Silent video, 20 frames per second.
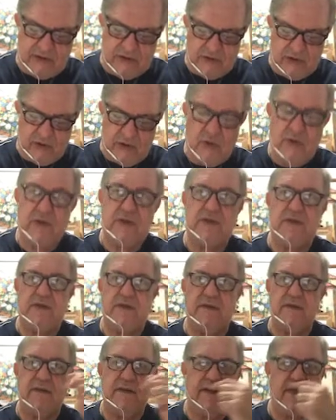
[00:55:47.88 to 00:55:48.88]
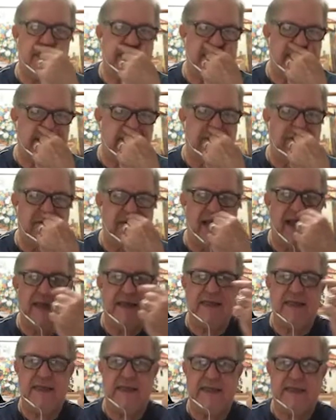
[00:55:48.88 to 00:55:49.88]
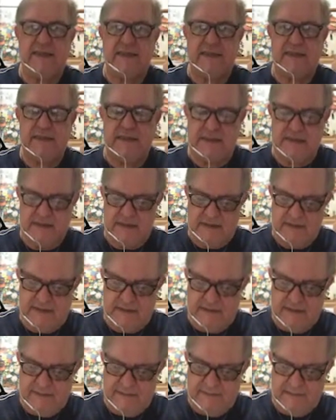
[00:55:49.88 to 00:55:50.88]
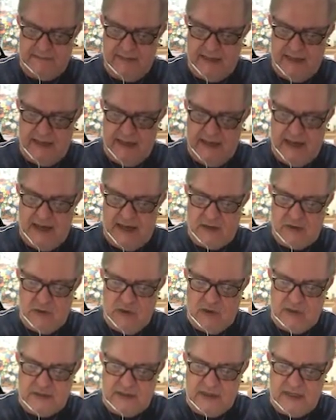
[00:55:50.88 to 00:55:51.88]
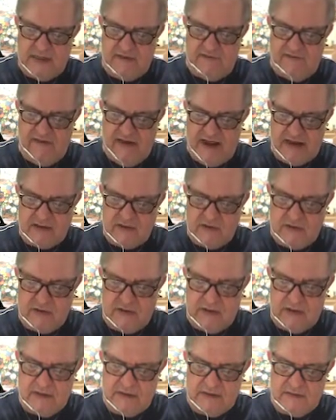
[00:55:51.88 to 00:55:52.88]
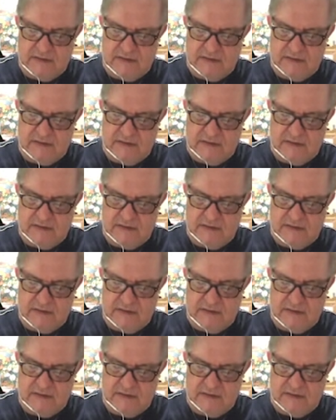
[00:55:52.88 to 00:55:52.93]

solution is something like this. A constant vector